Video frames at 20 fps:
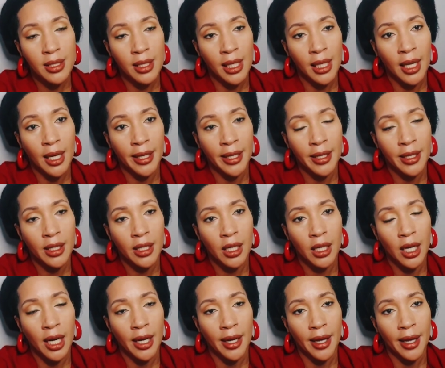I have
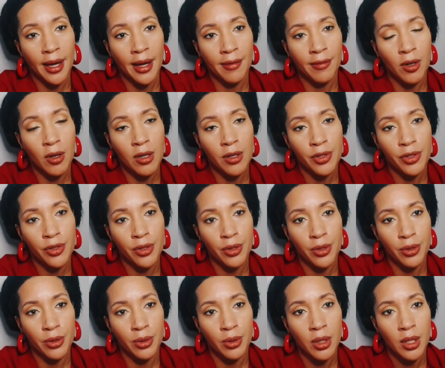also,
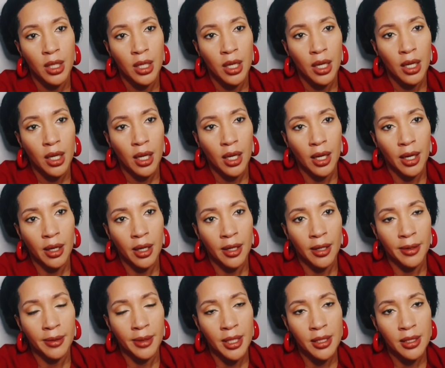let's see, a
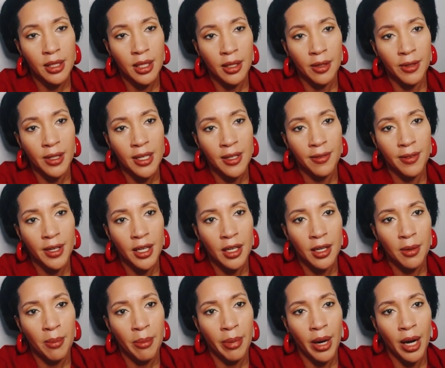leave-in by
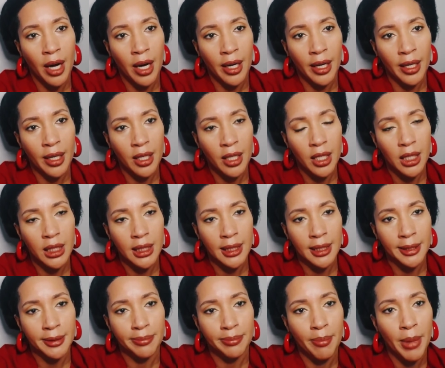Main
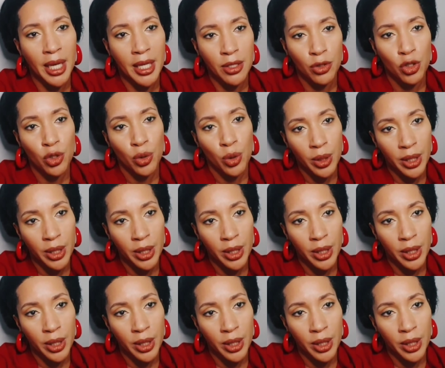Choice.